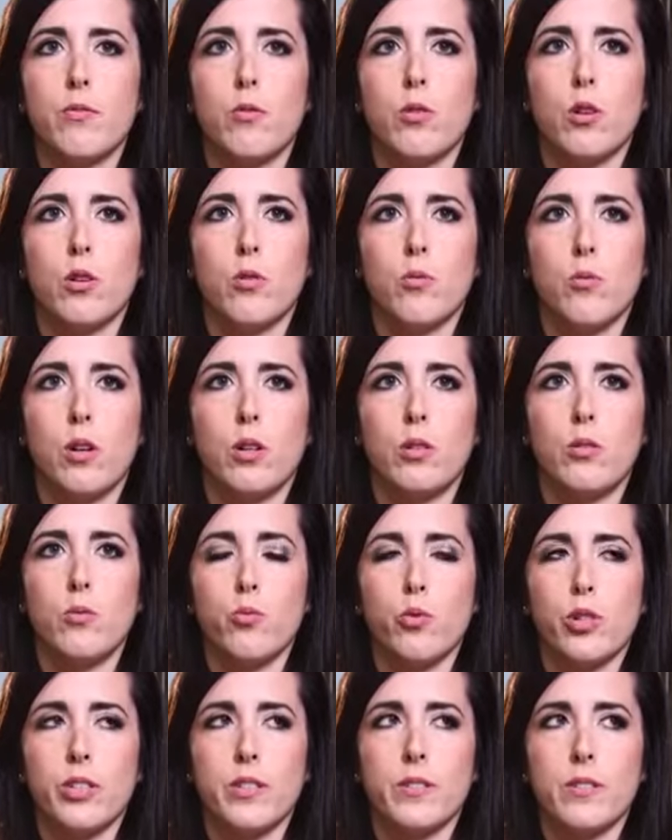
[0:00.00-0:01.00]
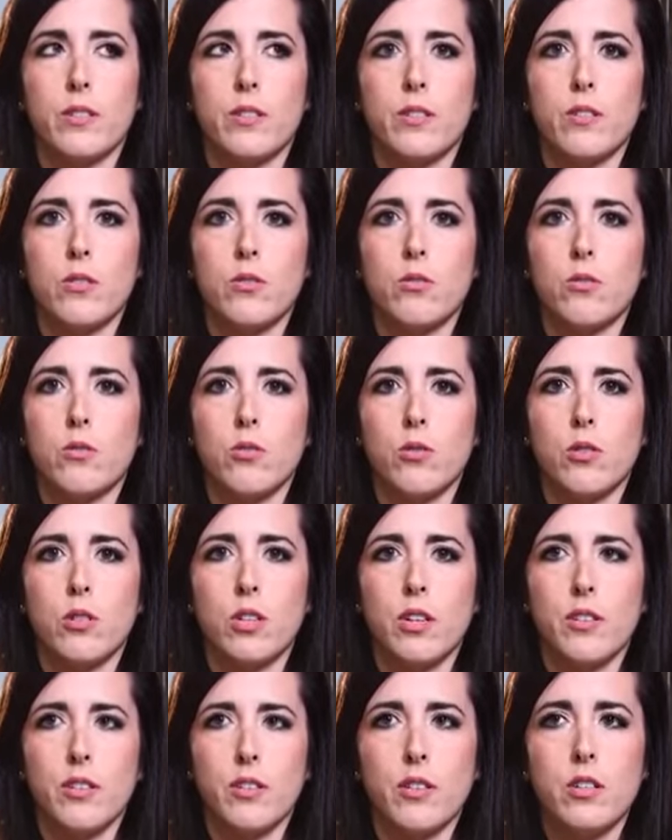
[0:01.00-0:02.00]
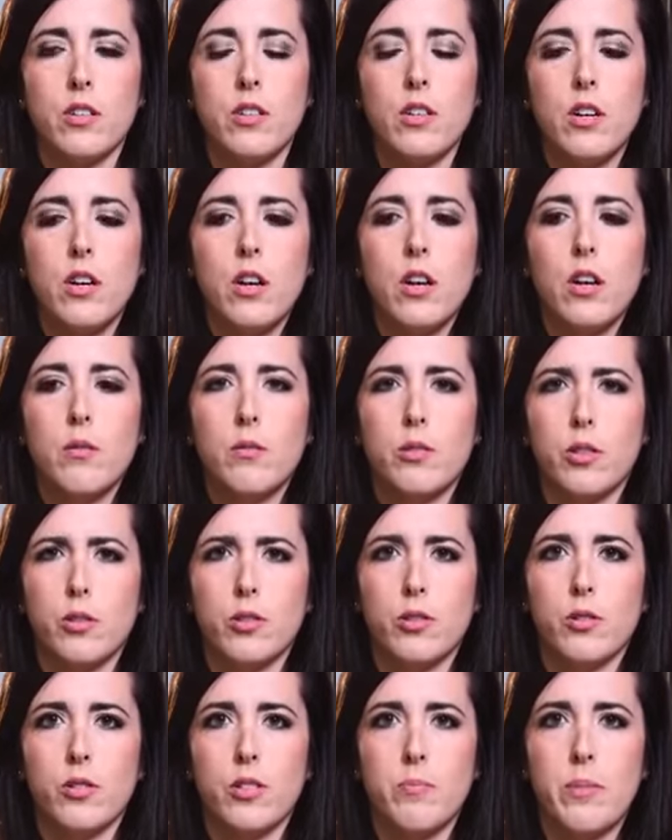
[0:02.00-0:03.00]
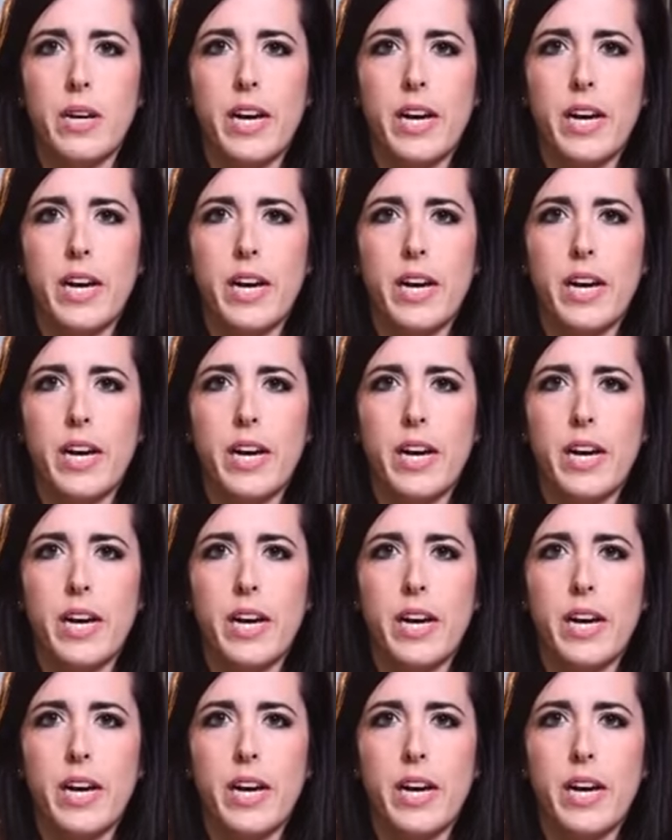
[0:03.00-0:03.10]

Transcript: For one reason or another, usually